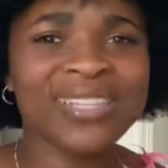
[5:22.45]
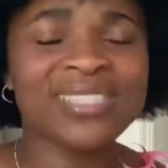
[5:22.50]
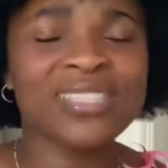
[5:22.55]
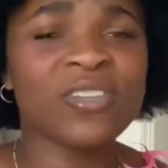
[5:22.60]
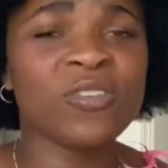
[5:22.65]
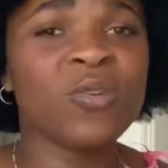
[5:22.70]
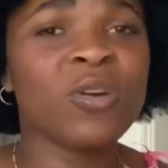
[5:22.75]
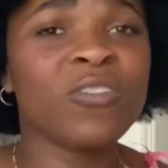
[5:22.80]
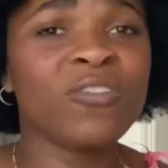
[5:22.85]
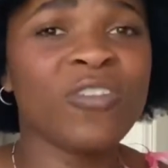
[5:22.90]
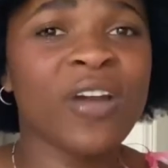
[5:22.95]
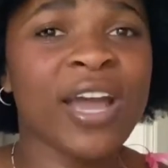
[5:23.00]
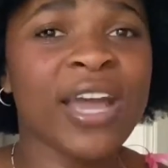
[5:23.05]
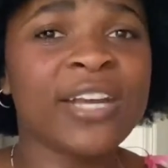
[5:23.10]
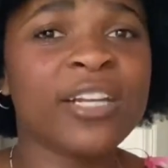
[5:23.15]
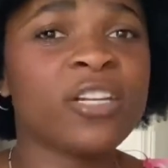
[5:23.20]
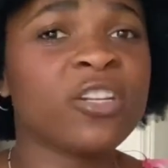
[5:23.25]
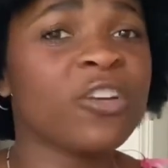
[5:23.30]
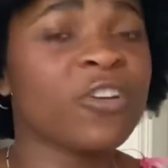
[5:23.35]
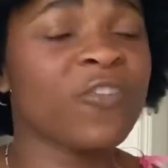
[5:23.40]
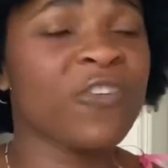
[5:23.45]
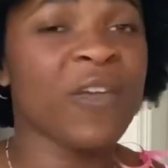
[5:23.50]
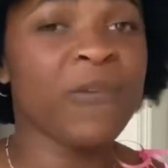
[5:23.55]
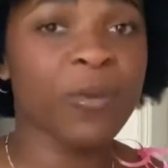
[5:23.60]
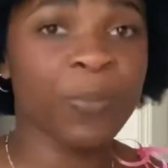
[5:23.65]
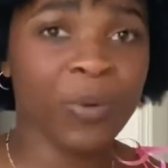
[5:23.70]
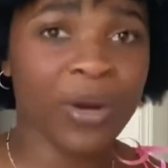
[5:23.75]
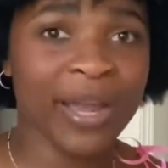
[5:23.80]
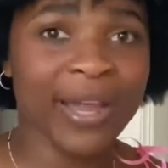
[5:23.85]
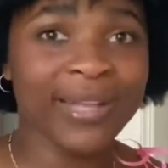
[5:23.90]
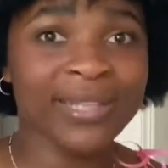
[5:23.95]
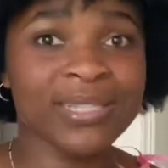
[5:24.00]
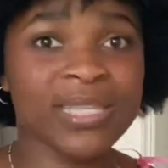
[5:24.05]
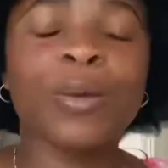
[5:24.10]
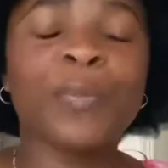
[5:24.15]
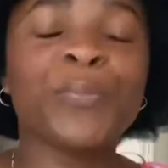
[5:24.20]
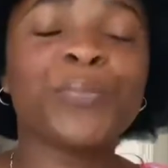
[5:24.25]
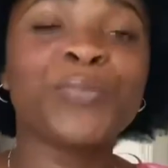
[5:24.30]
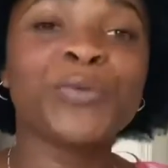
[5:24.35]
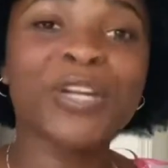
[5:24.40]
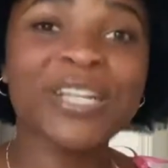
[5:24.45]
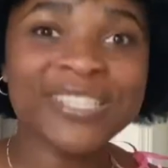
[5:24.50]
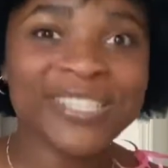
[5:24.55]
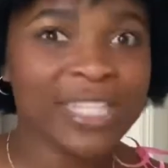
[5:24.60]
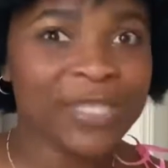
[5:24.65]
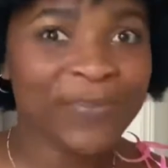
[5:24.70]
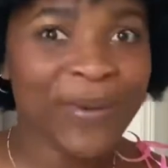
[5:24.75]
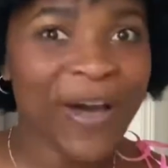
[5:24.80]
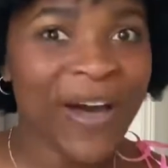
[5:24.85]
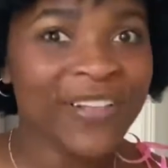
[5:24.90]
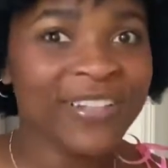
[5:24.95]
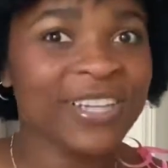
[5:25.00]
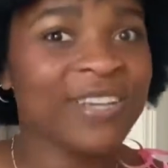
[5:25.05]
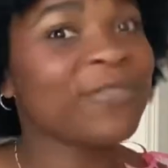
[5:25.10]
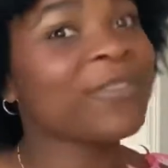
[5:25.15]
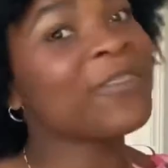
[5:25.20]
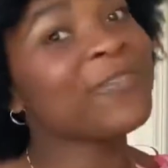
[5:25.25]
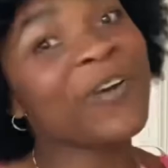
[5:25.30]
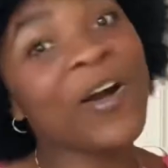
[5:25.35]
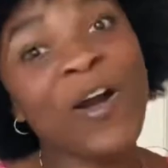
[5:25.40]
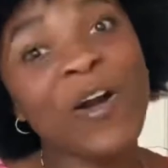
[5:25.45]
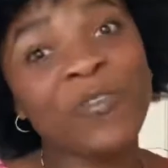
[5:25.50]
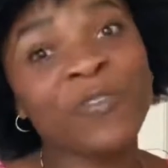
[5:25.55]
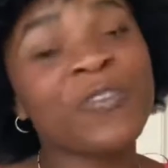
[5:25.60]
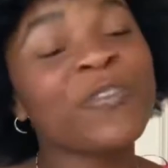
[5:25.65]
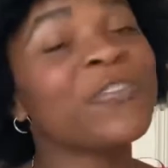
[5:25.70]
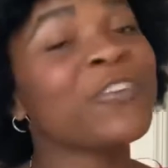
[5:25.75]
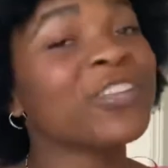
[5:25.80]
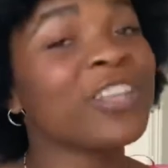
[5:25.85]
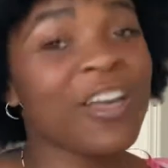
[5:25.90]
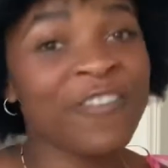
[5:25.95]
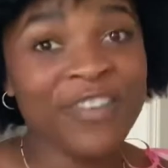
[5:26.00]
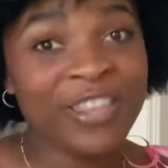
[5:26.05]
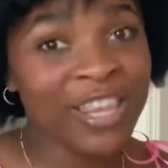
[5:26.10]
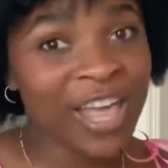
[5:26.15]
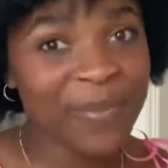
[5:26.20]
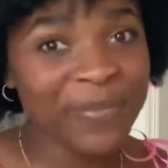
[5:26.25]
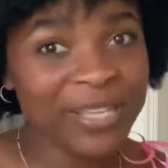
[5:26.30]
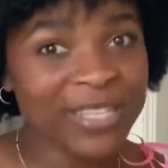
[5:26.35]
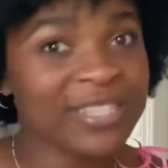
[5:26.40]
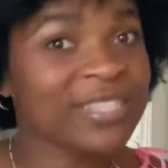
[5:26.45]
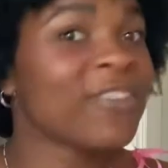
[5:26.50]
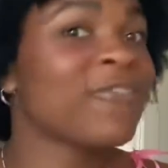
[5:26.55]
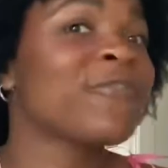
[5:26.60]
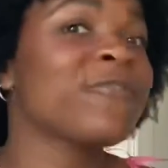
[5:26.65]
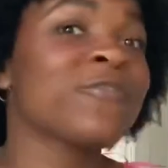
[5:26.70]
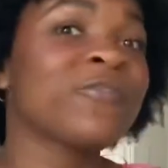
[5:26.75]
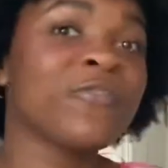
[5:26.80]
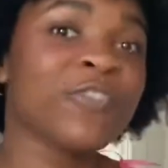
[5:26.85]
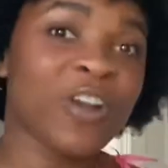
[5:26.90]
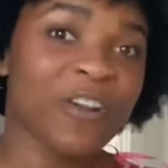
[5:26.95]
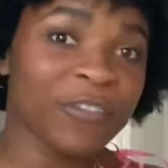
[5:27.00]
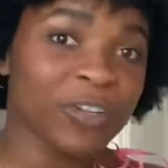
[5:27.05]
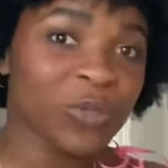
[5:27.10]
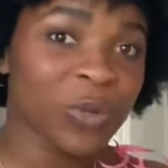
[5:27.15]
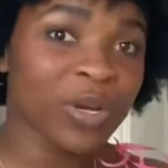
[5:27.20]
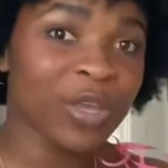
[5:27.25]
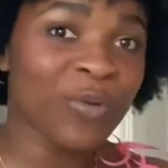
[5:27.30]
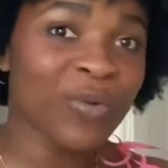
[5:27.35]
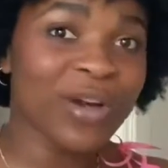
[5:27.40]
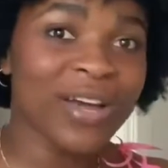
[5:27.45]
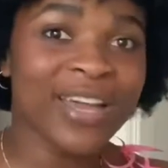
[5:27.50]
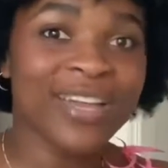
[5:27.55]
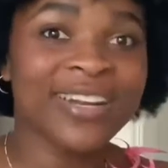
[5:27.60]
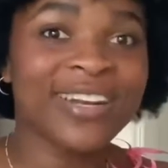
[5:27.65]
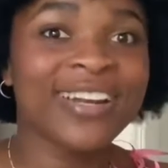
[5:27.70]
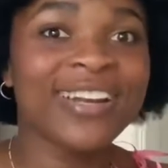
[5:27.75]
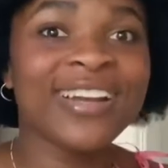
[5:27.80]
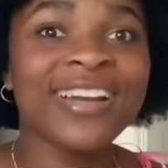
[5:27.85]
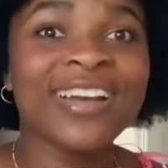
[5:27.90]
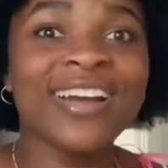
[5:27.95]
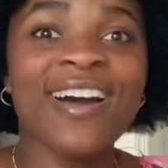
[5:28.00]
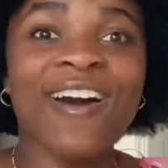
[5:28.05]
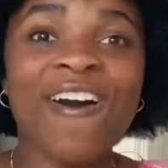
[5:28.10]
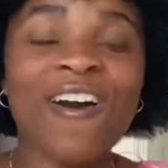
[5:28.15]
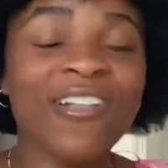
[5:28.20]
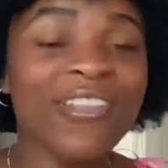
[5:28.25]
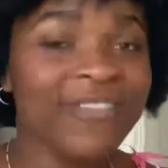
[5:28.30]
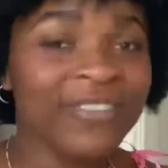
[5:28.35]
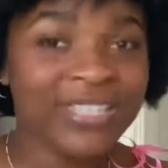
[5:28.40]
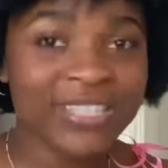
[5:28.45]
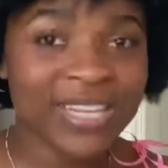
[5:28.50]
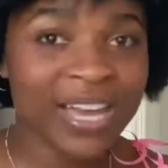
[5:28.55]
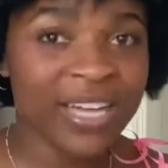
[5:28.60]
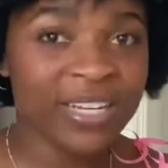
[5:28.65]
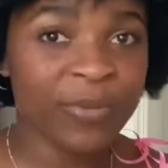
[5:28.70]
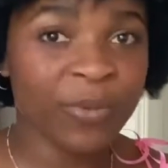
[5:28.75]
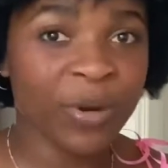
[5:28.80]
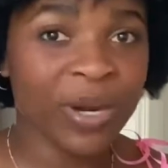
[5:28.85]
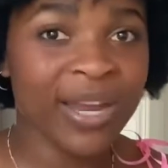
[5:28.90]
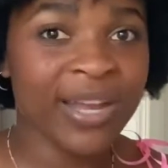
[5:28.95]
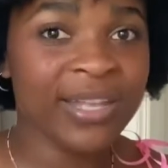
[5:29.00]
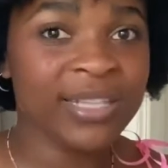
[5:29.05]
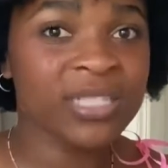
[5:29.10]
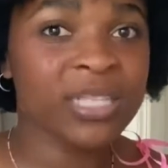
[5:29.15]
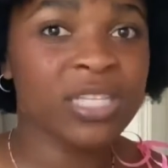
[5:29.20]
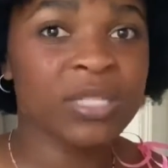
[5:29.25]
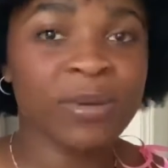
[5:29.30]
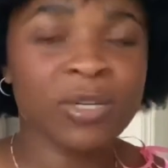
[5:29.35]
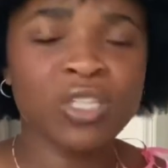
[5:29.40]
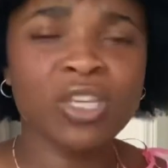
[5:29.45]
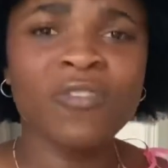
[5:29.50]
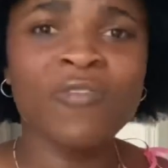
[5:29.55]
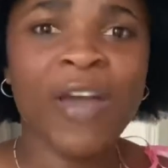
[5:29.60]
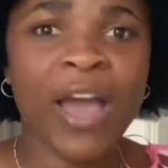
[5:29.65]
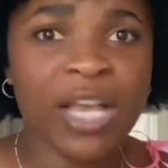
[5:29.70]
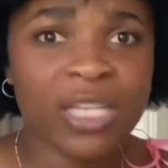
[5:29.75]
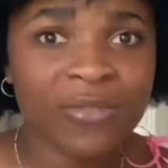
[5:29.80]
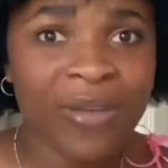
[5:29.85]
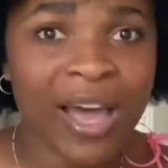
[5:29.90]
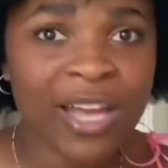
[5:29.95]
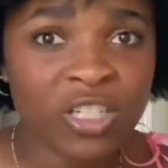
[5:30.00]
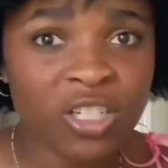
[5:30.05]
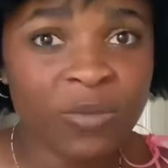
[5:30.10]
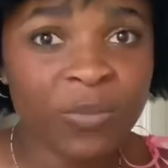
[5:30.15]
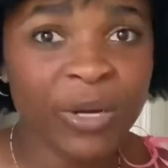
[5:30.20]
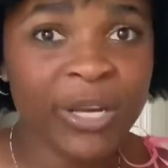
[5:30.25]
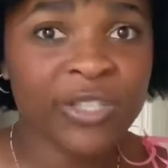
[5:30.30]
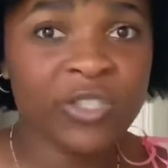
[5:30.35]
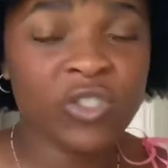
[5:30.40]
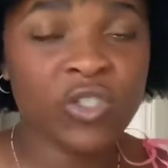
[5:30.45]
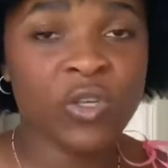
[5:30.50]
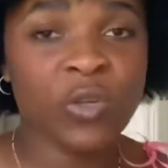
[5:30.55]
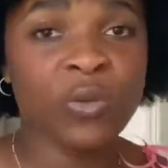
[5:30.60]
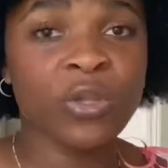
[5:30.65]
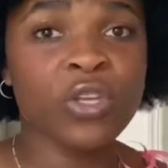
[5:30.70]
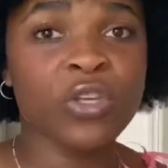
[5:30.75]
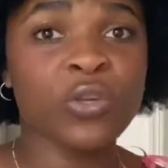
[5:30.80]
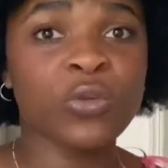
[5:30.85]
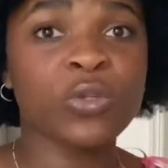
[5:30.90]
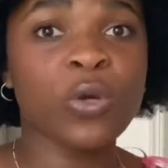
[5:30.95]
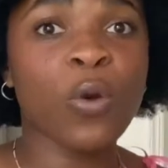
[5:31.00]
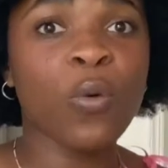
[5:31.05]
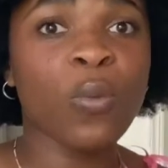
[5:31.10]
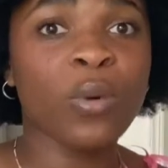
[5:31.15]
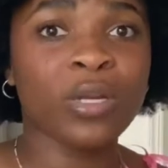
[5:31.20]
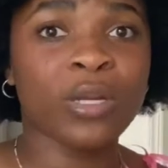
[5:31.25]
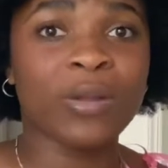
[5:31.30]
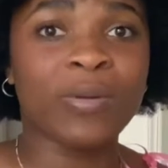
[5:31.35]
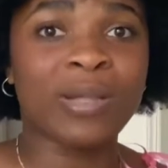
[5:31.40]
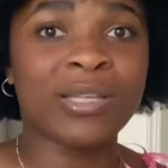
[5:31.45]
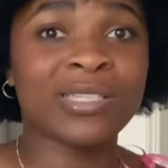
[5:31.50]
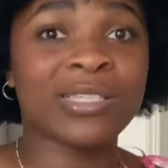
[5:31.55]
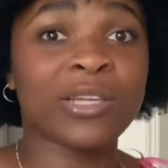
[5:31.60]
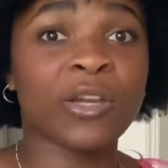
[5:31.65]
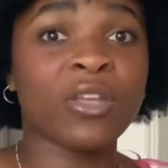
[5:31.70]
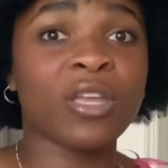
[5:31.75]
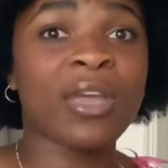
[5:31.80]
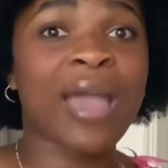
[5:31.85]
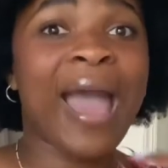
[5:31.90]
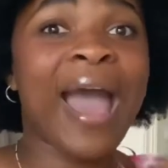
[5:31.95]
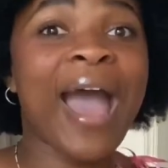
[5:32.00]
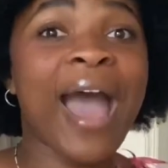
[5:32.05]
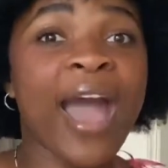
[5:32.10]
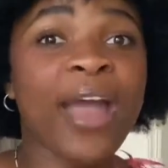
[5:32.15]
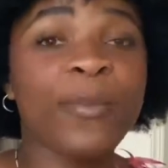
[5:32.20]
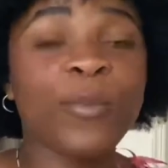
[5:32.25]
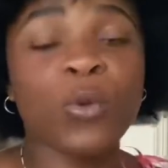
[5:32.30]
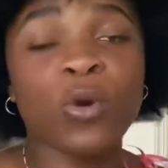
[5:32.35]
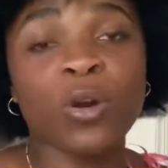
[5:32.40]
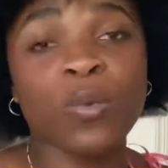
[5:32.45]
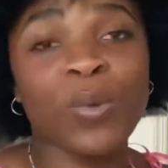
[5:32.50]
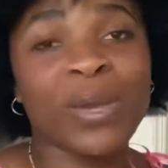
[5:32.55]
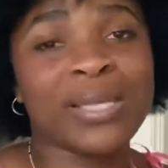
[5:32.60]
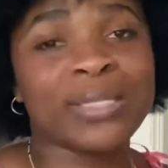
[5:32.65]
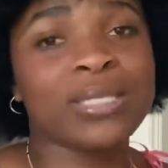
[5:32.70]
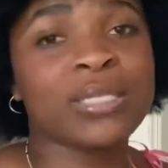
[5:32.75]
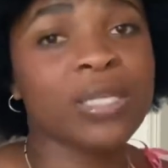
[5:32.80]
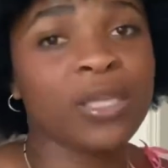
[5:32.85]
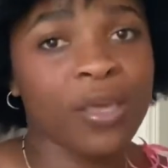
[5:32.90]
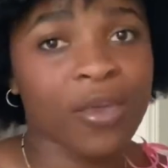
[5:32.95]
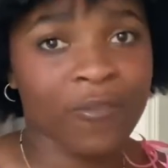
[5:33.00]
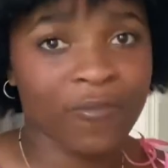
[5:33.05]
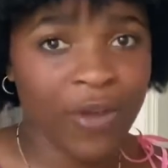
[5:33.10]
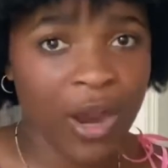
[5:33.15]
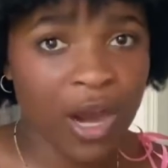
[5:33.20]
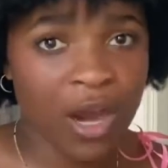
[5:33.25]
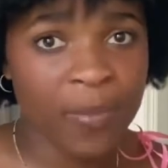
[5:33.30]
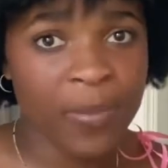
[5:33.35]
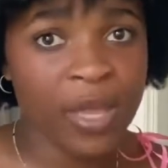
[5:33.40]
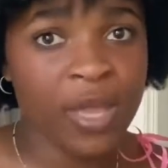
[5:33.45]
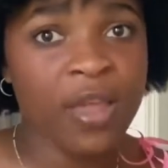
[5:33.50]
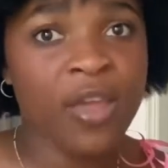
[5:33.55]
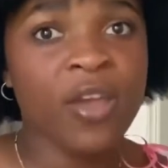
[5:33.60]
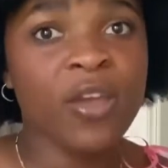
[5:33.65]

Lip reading: You can find your favorite brands, Princess Polly, Revolve, For Love and Lemons, Forever 21, all of these kind of brands, especially fast fashion brands too, that you don't want to necessarily add more waste into the environment.